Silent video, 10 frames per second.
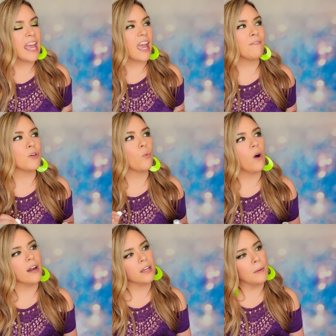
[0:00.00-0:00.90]
If you
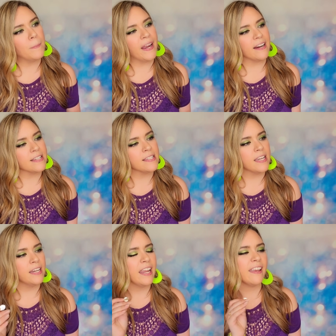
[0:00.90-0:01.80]
want a comparison,